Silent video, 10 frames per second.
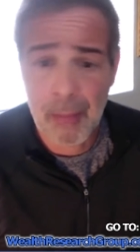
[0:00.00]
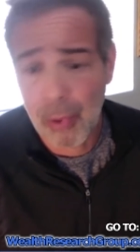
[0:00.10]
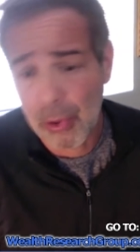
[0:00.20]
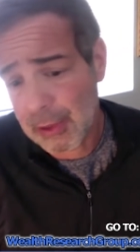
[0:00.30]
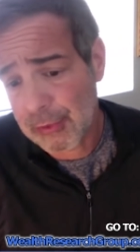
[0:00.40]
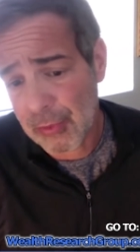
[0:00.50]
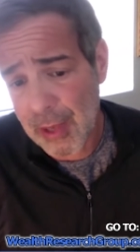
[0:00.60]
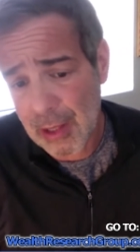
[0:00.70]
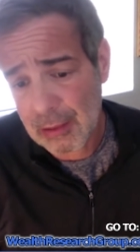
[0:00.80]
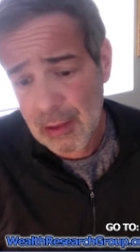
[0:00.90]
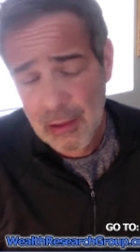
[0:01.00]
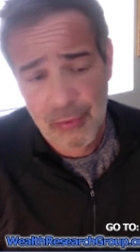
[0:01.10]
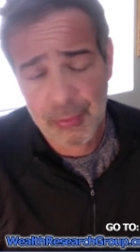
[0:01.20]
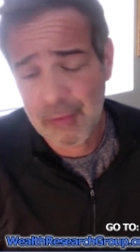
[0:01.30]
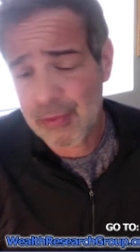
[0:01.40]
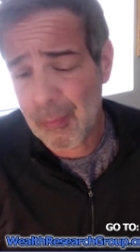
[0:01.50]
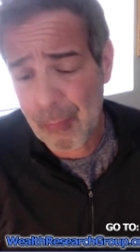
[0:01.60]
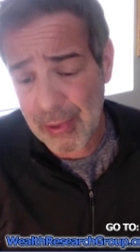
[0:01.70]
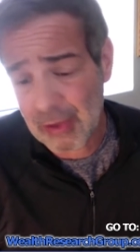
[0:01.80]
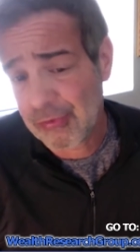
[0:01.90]
and by Bullion Direct, three
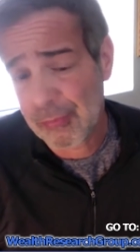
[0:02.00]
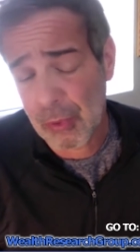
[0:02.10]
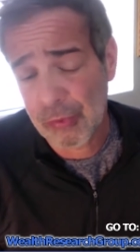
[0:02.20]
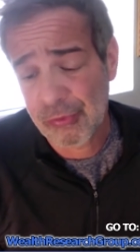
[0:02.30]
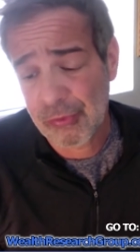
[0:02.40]
of the biggest,